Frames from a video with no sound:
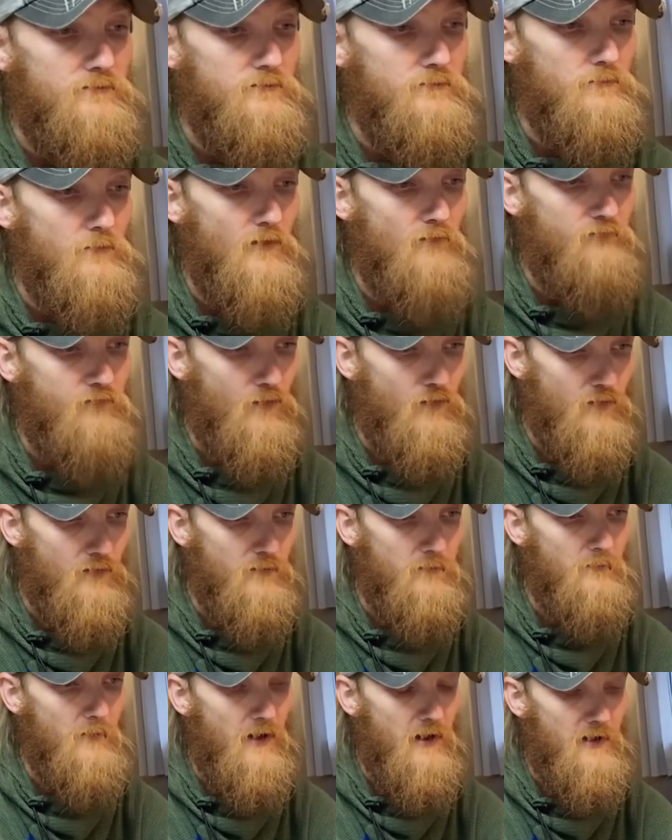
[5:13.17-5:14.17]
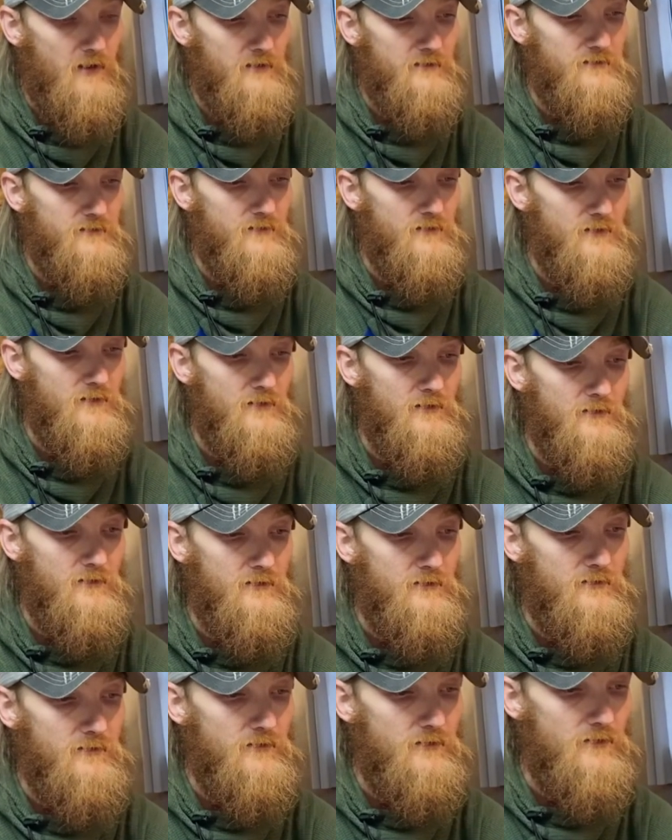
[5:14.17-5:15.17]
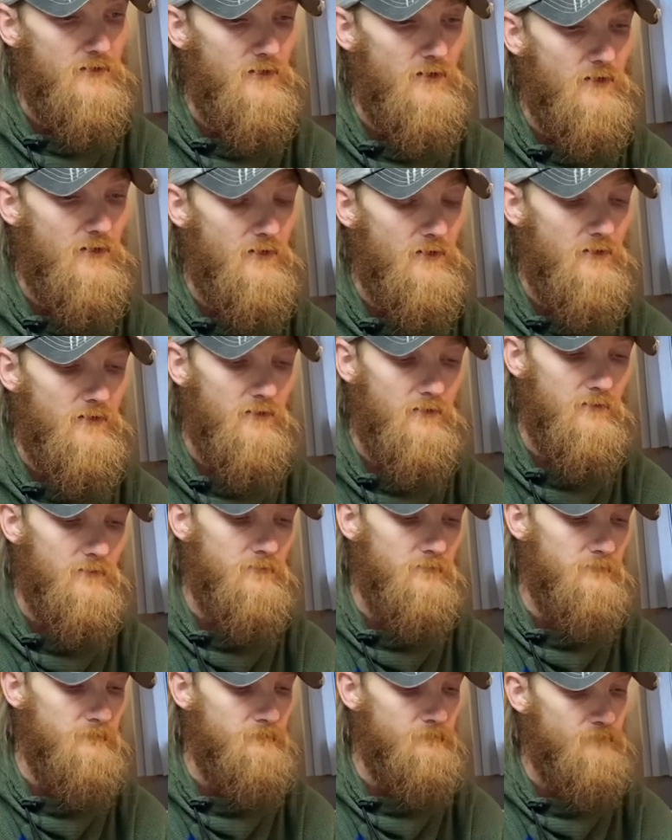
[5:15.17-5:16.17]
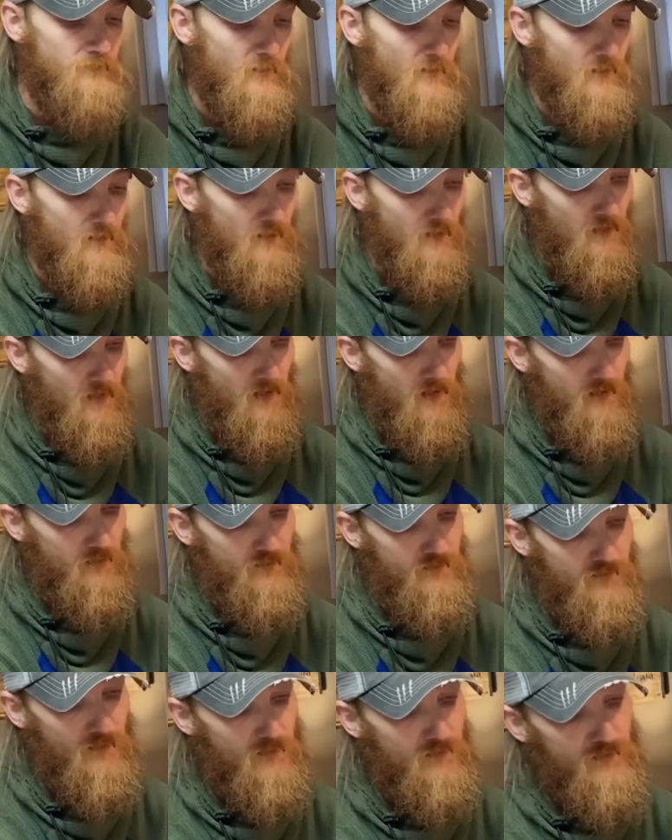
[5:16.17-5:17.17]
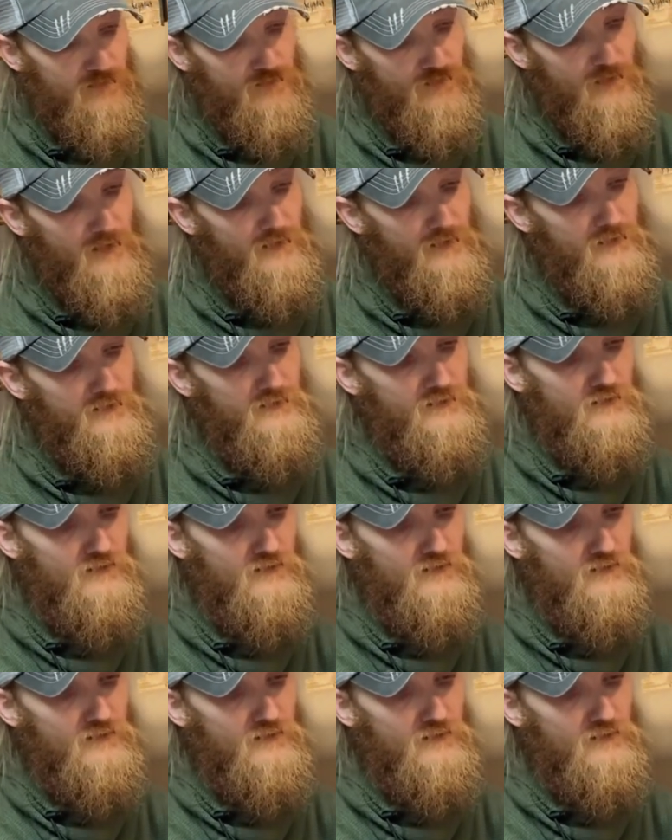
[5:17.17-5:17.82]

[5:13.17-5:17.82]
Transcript: Before my accident, the Arizona Trail,